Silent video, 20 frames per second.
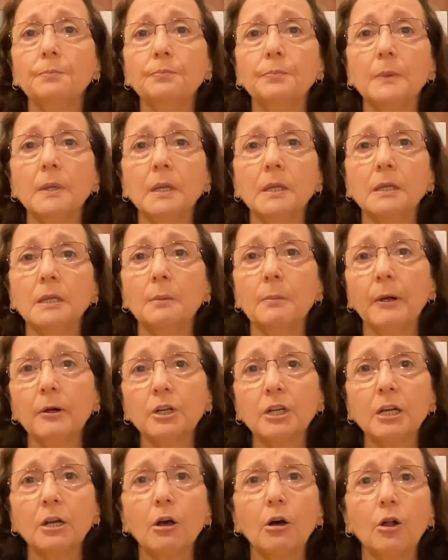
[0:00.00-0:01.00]
In the
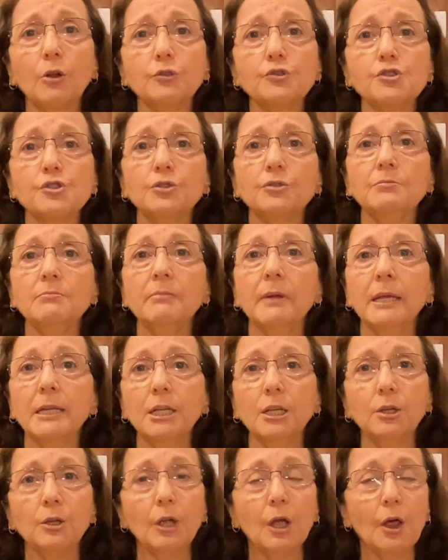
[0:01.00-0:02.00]
American culture,
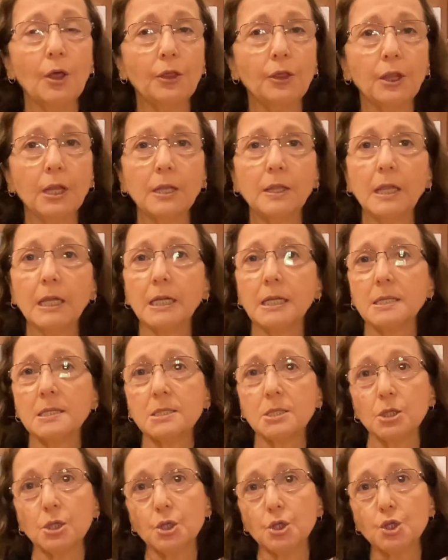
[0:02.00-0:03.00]
many think that it's
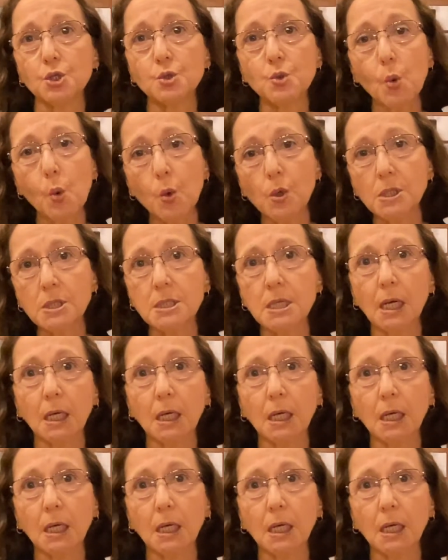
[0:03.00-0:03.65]
a short